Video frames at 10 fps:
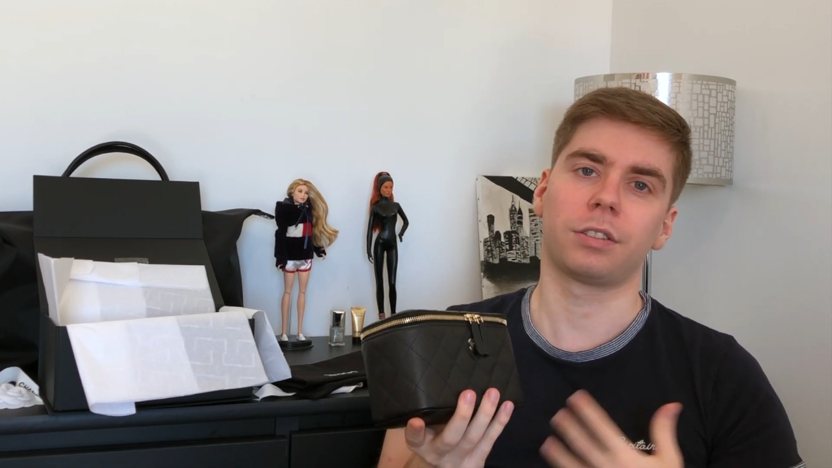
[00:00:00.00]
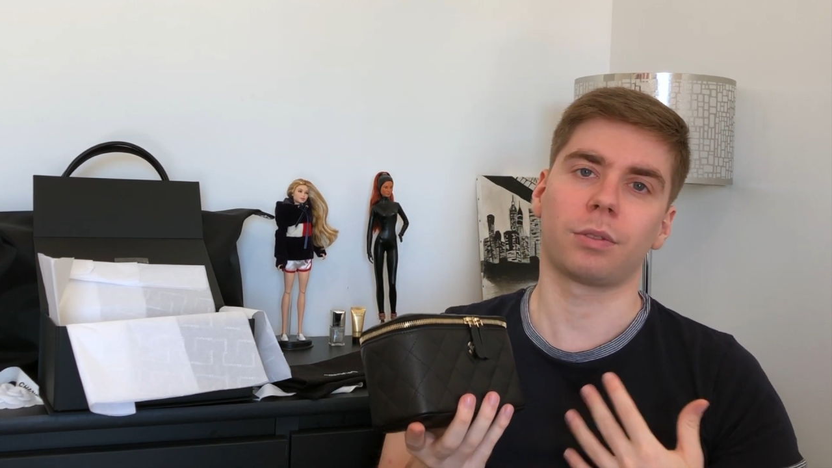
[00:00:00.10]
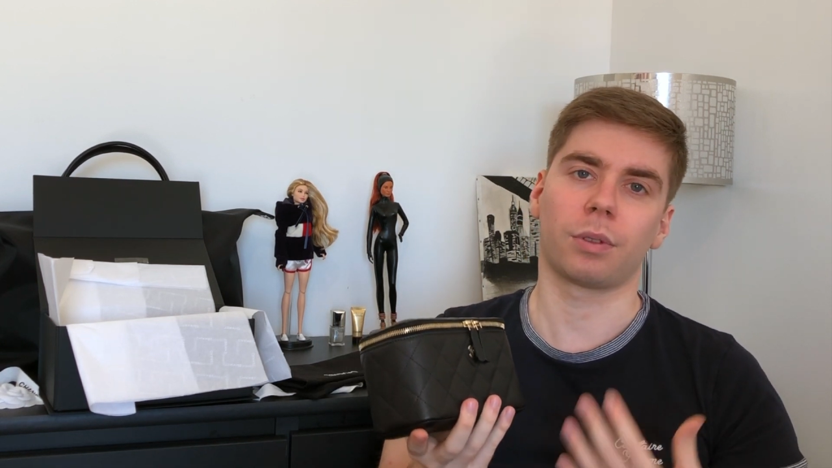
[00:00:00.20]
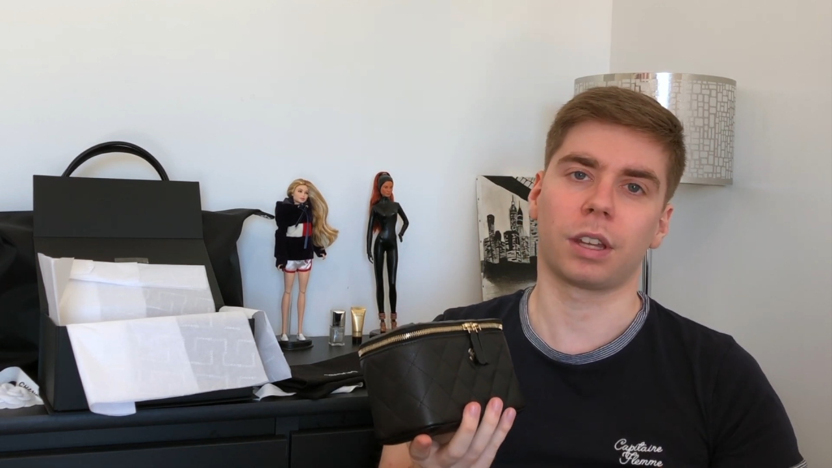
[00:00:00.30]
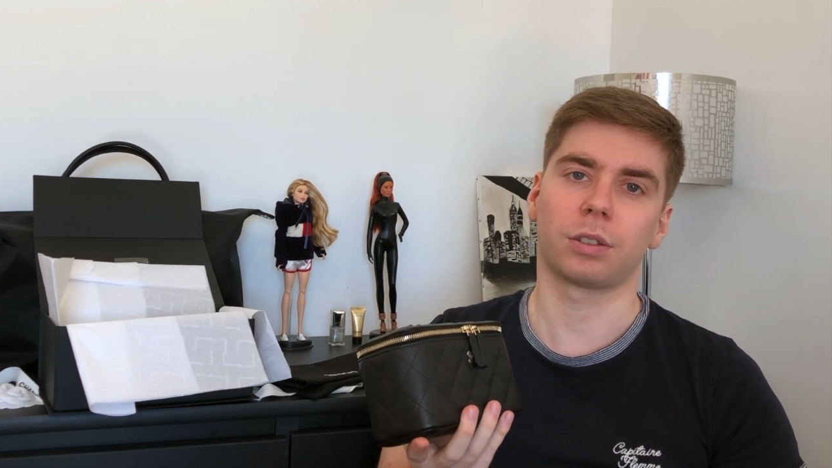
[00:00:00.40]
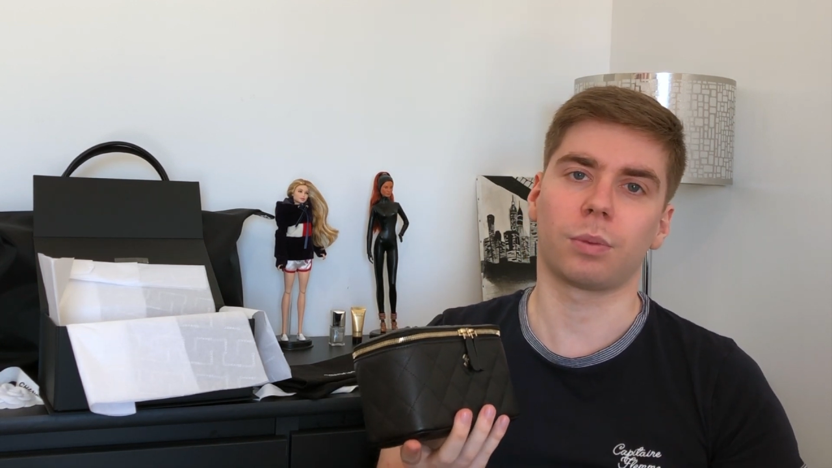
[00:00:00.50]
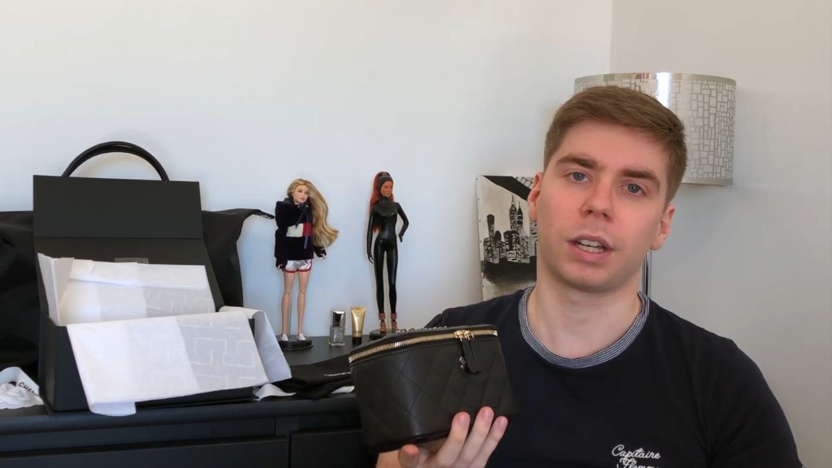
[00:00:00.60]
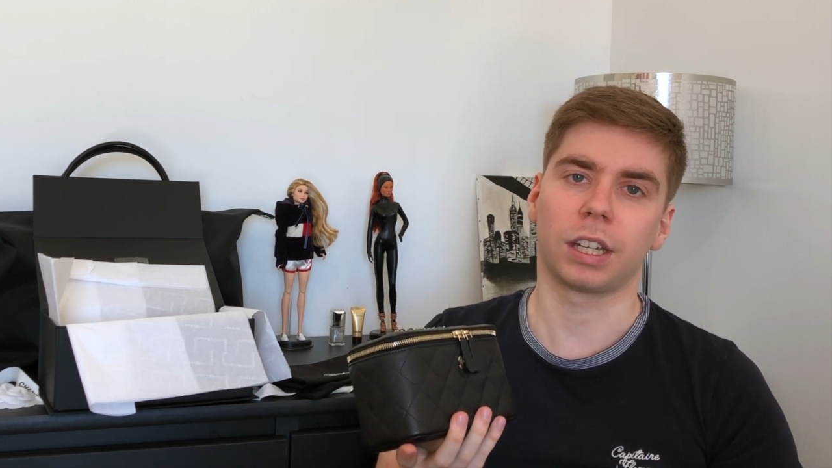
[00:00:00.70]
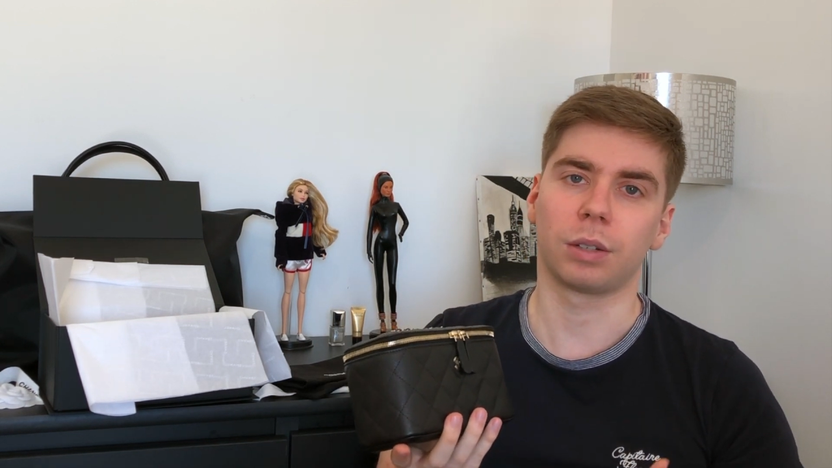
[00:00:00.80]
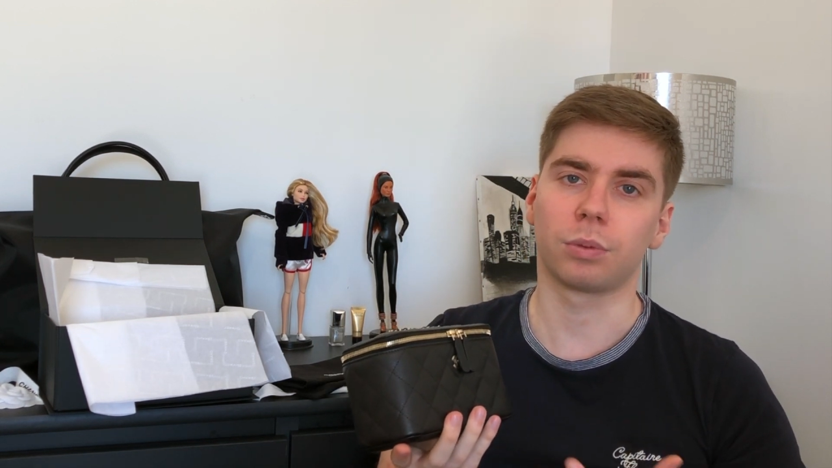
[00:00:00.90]
so that's why
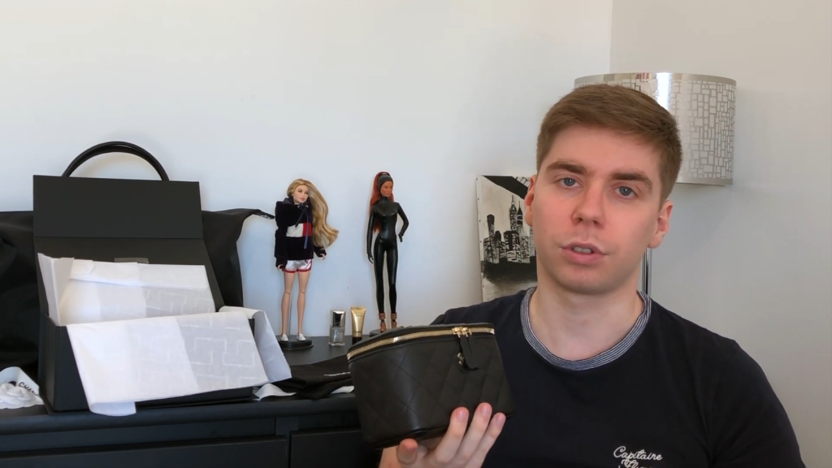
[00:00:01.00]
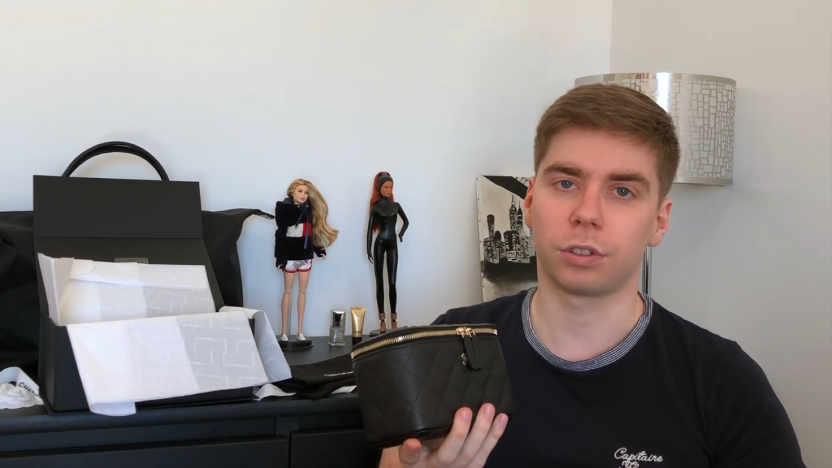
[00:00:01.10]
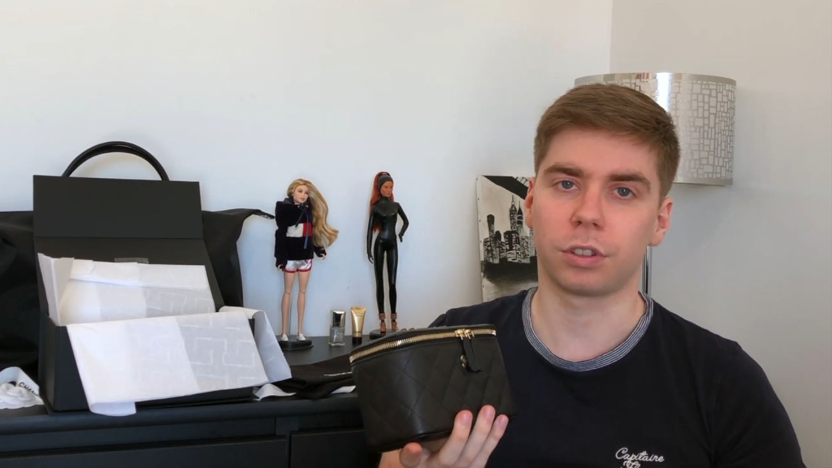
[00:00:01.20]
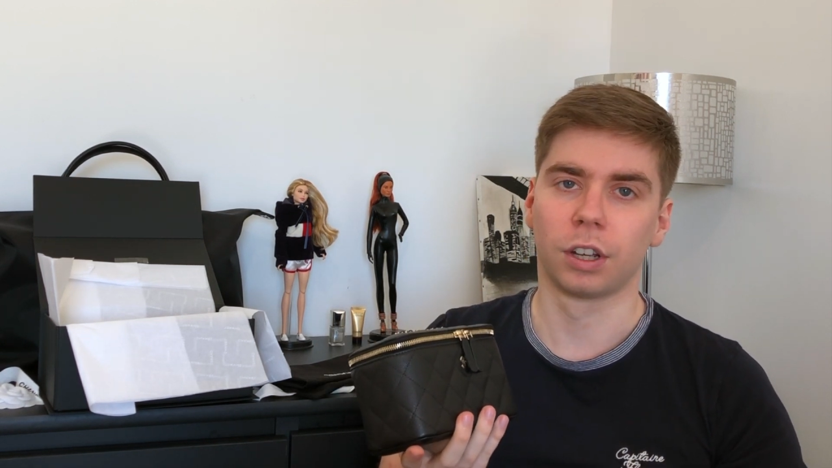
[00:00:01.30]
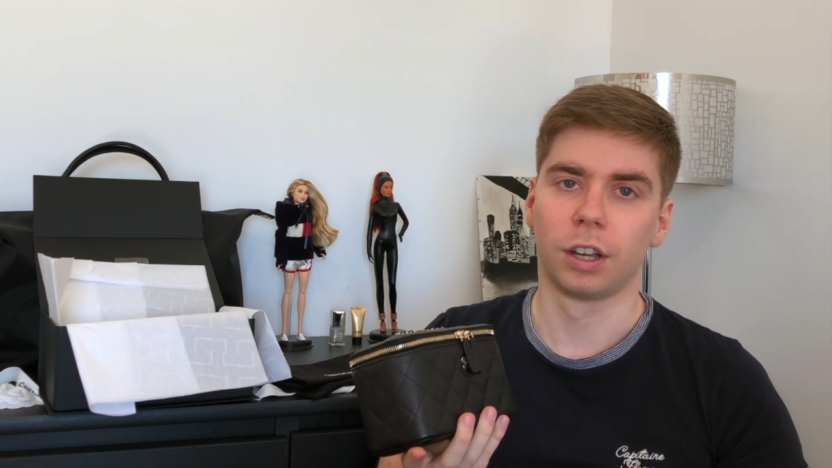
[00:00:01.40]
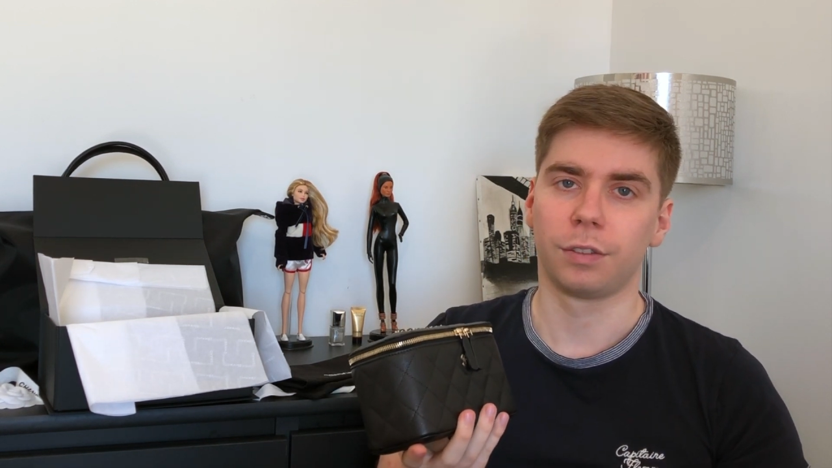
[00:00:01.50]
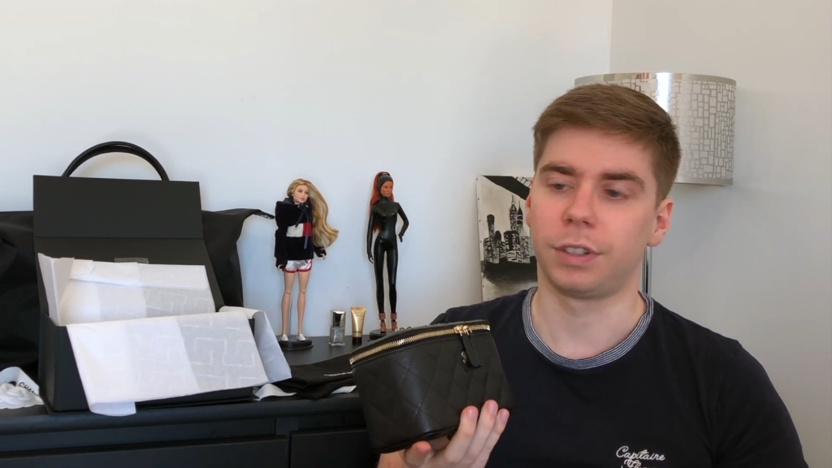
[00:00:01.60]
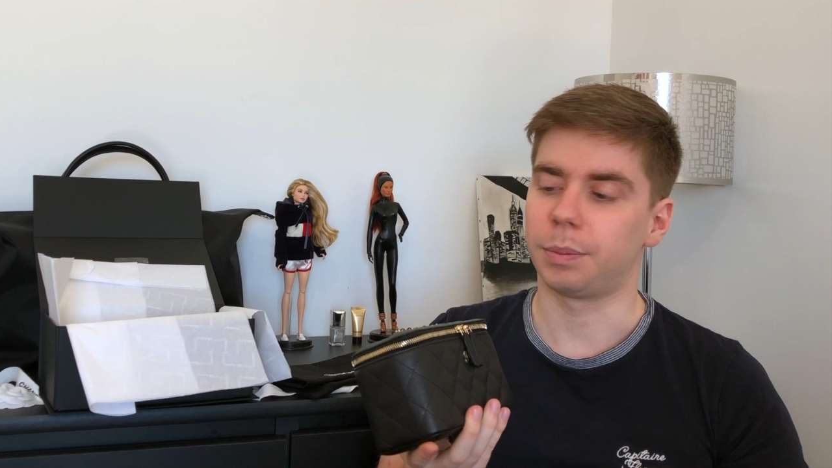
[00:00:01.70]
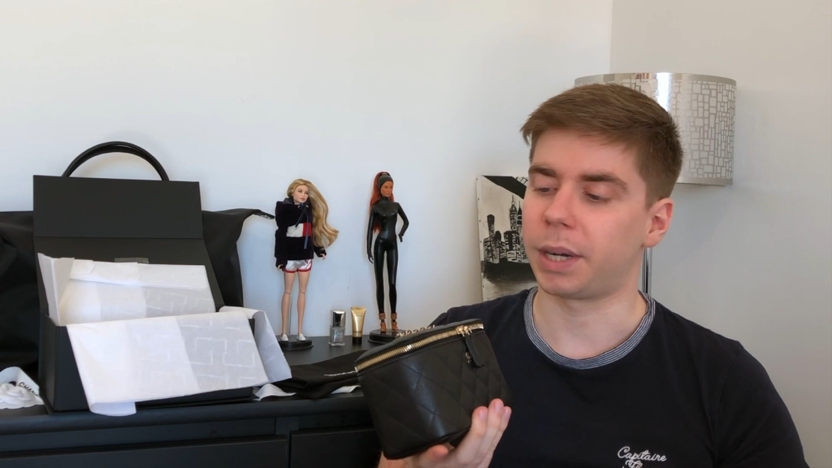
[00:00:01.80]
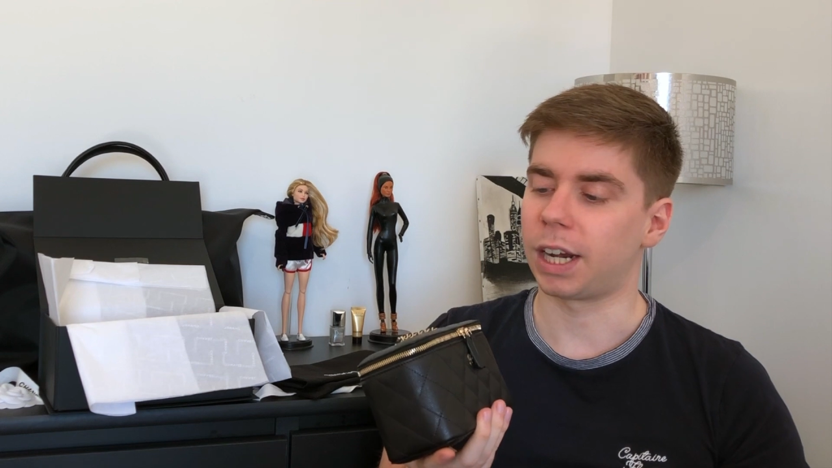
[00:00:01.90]
it wouldn't
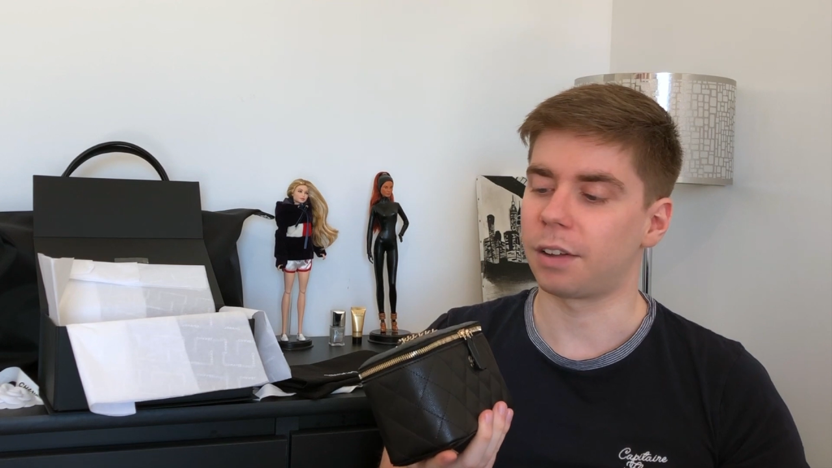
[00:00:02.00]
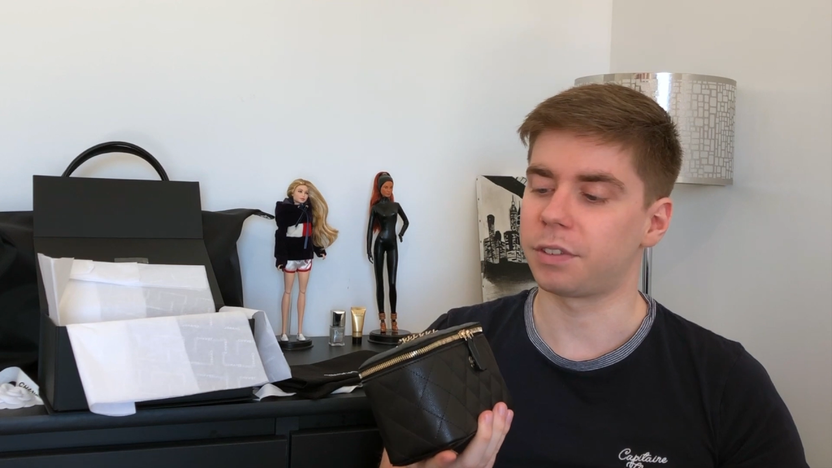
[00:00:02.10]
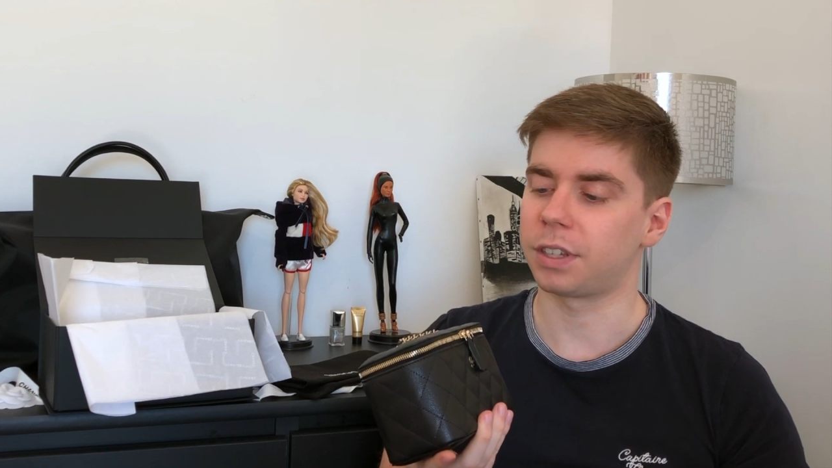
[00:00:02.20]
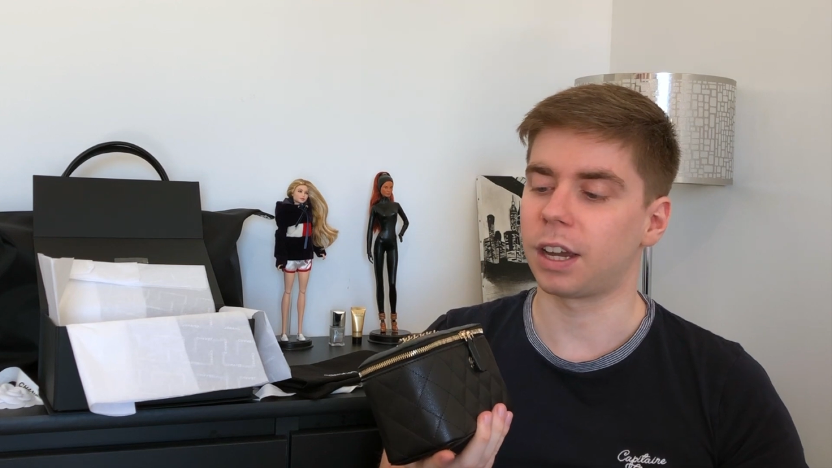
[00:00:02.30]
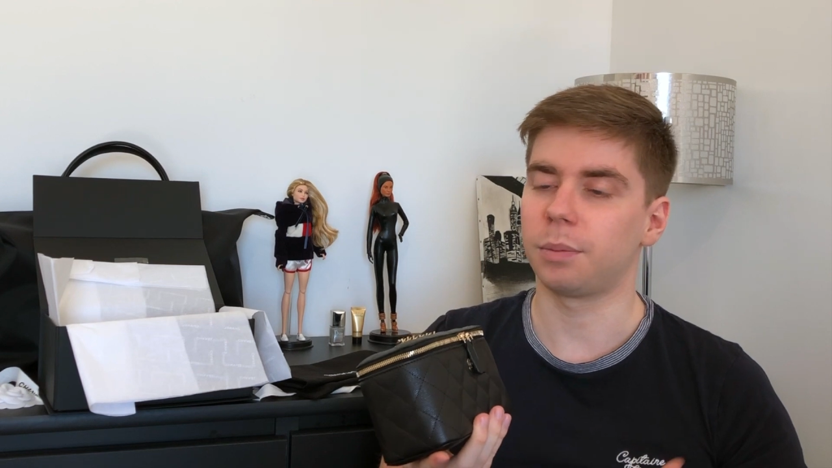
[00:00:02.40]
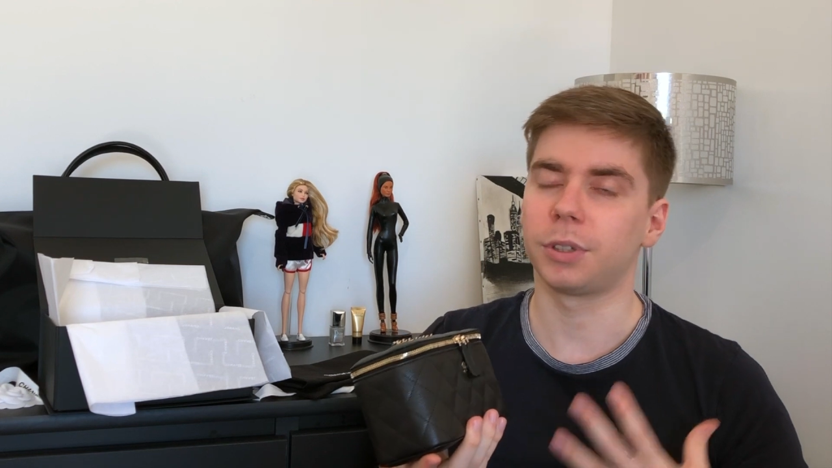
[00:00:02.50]
fit my lifestyle,